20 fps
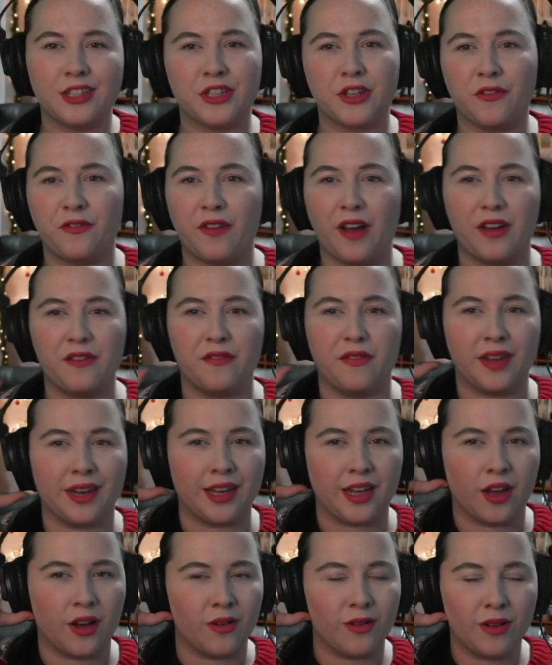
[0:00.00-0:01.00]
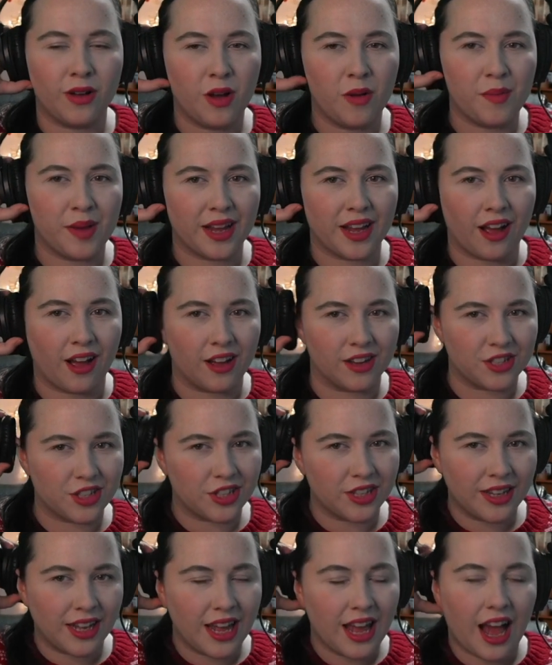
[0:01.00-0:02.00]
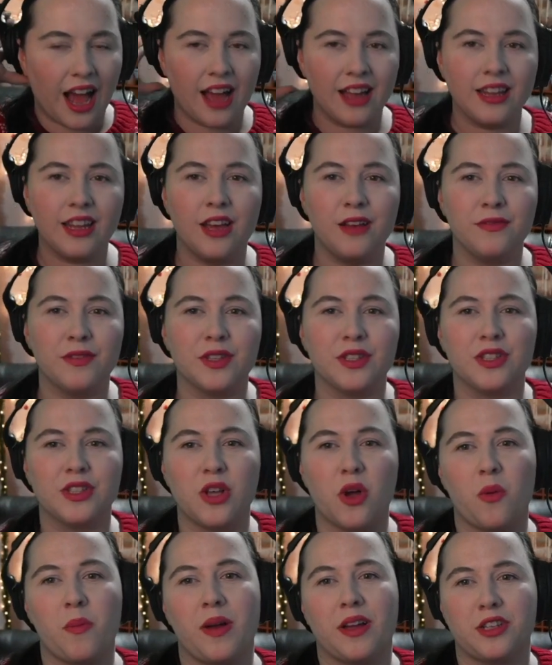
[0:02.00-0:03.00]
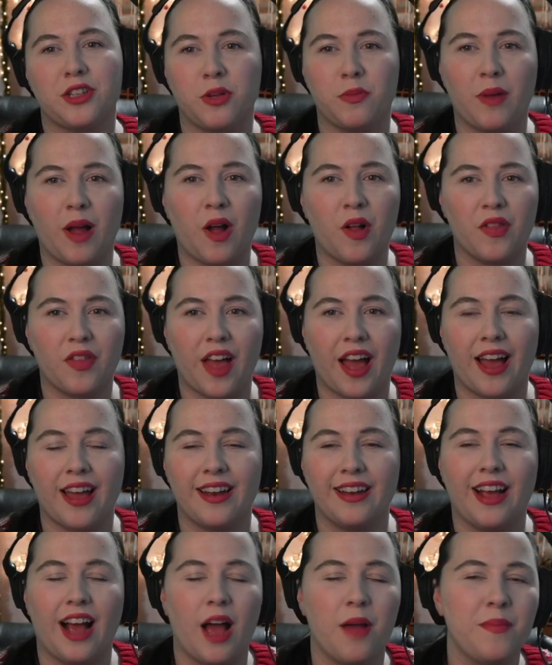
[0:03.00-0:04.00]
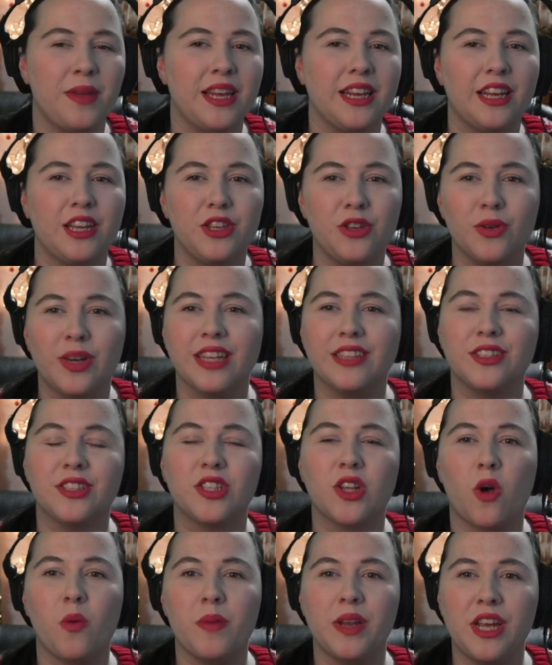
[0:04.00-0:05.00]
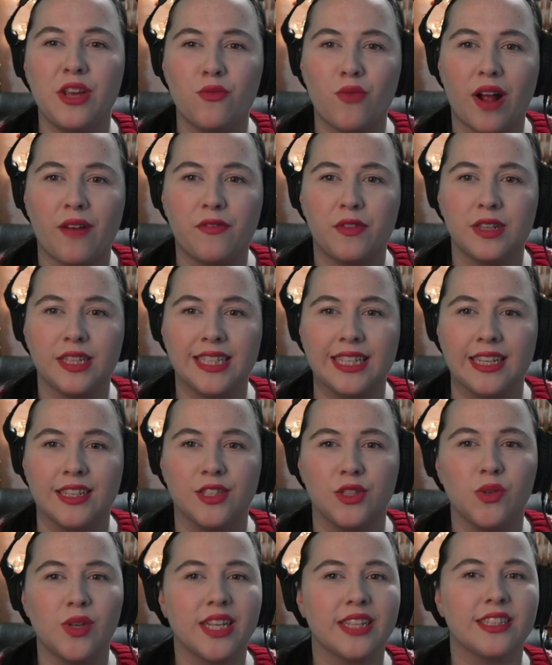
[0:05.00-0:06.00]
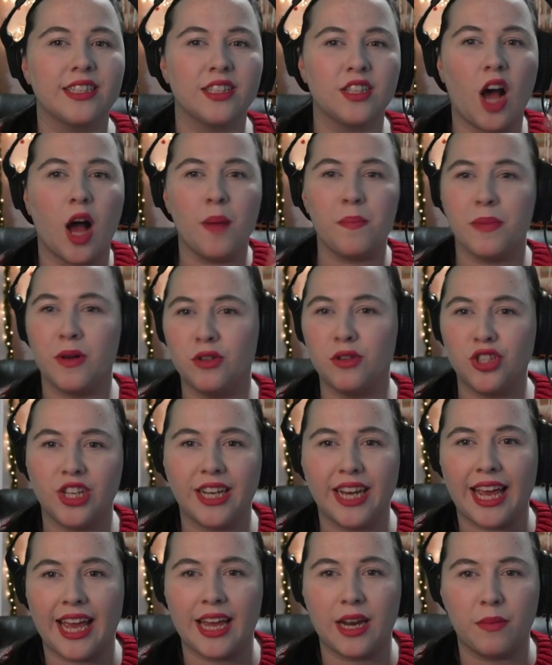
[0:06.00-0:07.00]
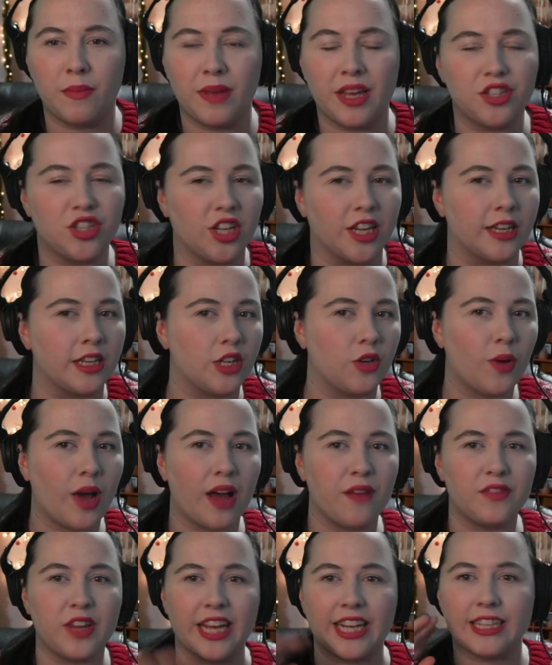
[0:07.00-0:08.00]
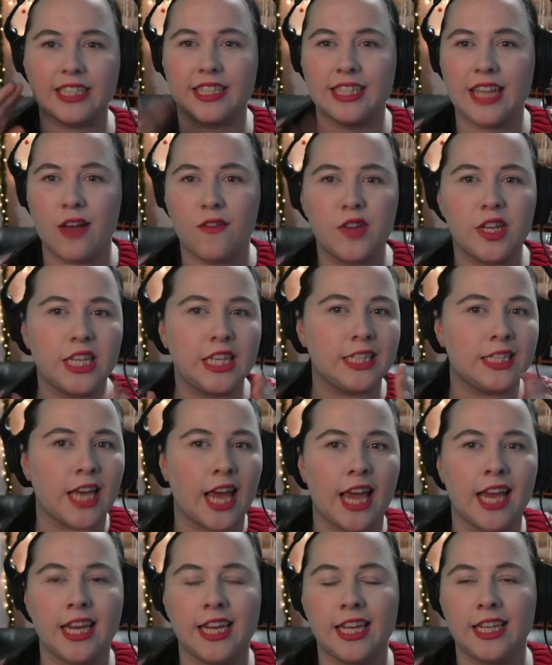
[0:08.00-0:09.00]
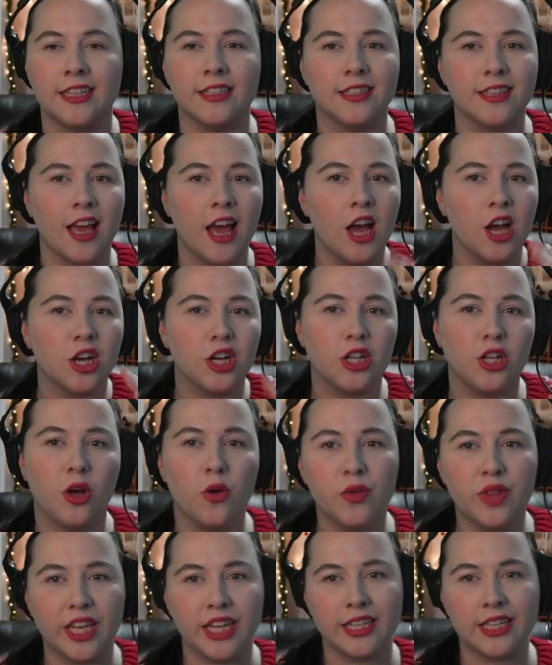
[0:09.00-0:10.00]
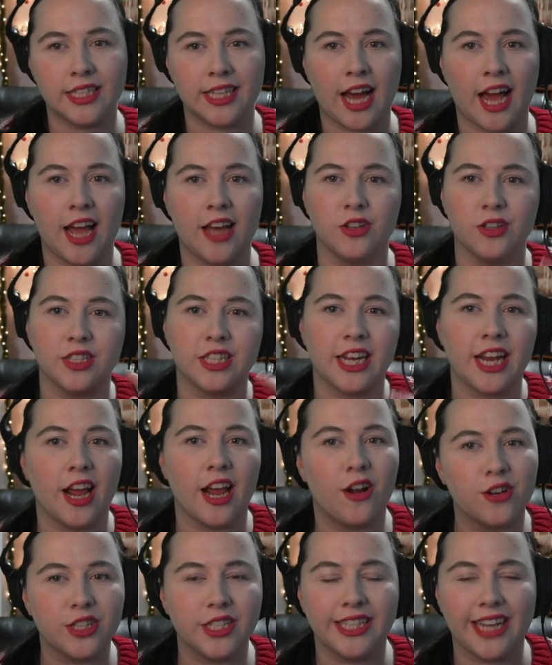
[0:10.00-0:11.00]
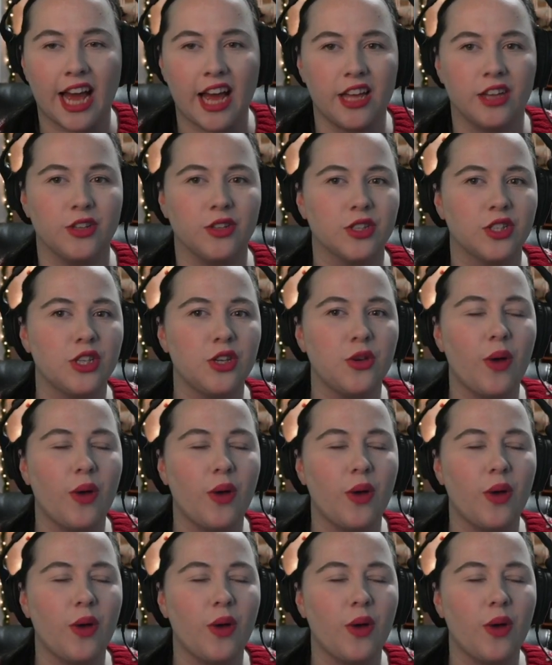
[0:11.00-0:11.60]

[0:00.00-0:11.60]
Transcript: That's such a fun video. Oh my gosh. I love so much about that. I mean, you get so many references. You get stop motion animation. You have like 70s, 80s clothing styles and hairstyles.